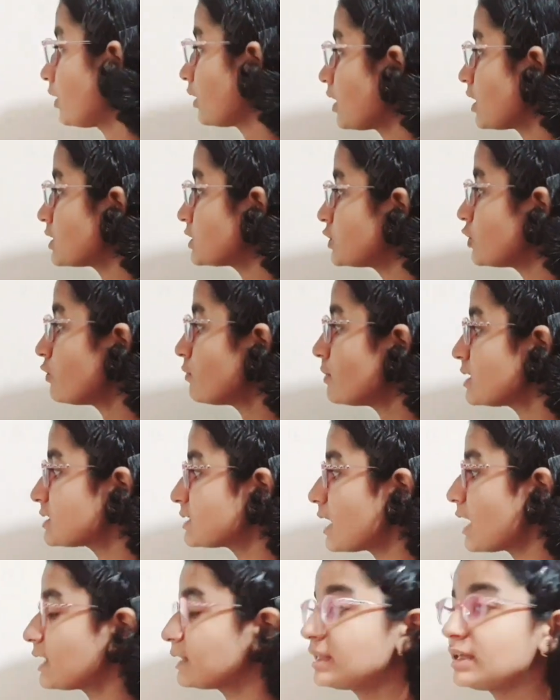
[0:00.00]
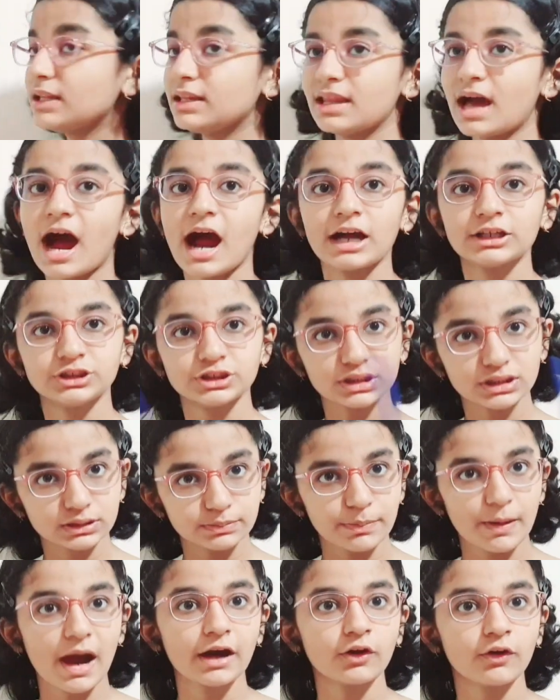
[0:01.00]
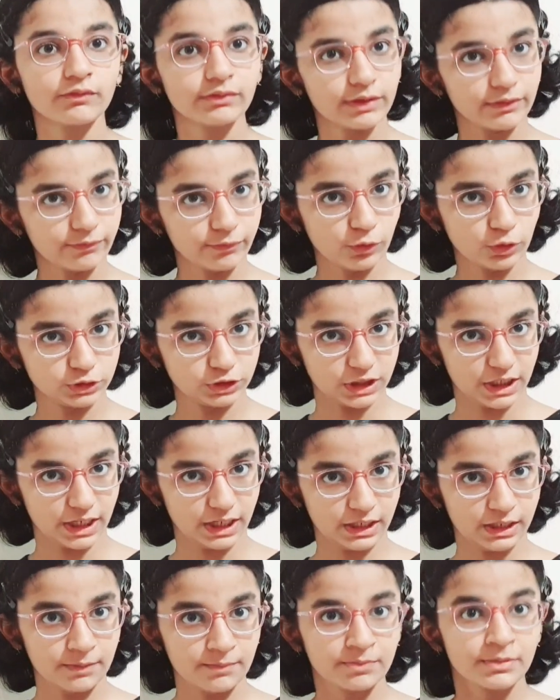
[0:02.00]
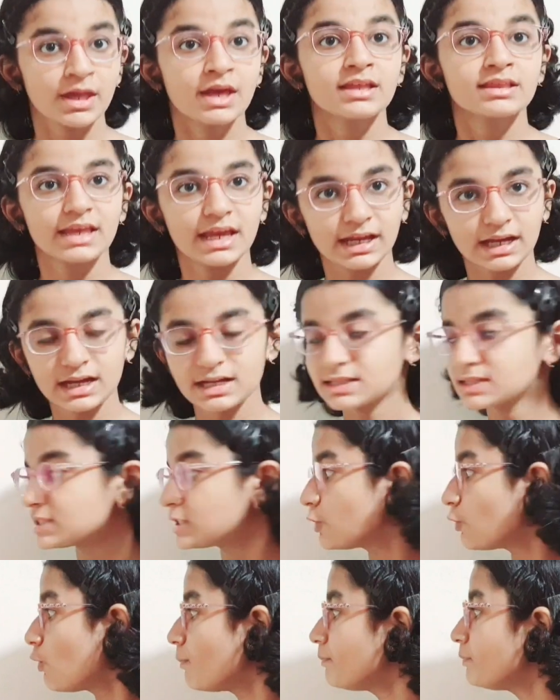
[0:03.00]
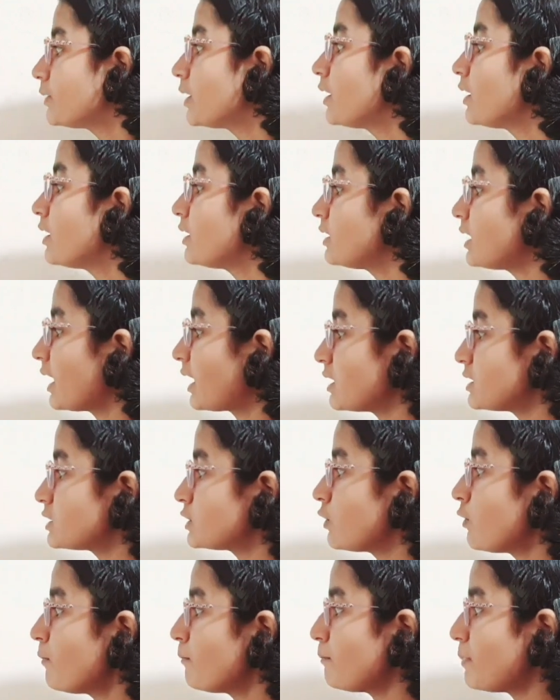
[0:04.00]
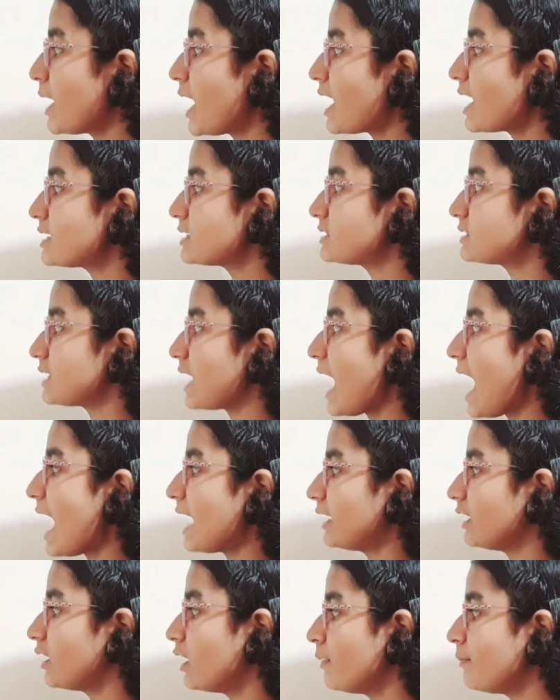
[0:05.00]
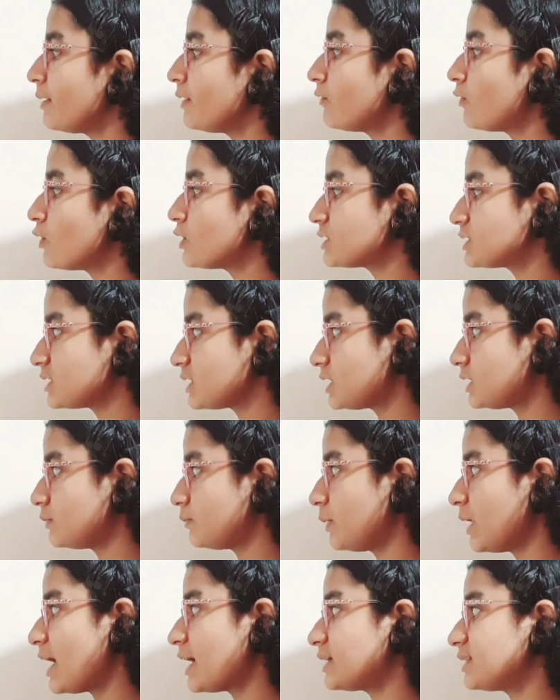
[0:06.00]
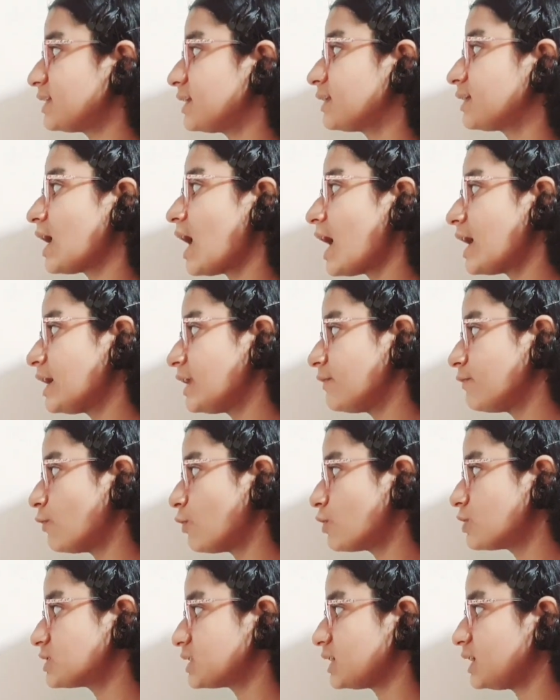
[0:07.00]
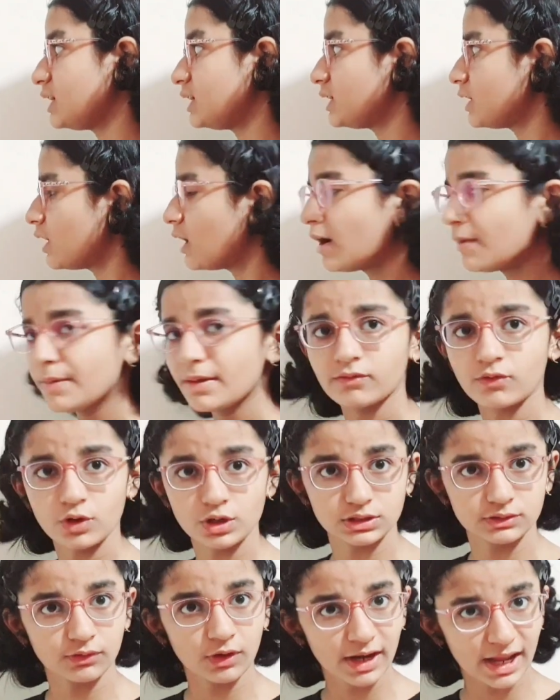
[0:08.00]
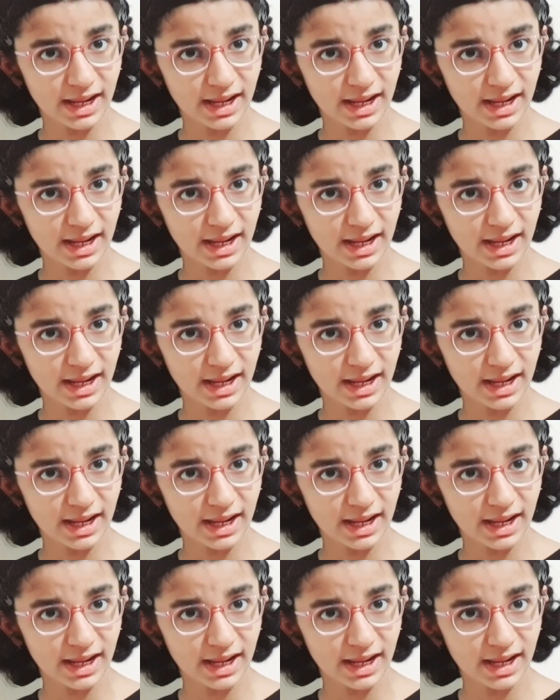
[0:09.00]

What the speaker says: the largest part of the food chain. They consume plants, and herbivores eat plants and carnivores eat herbivores for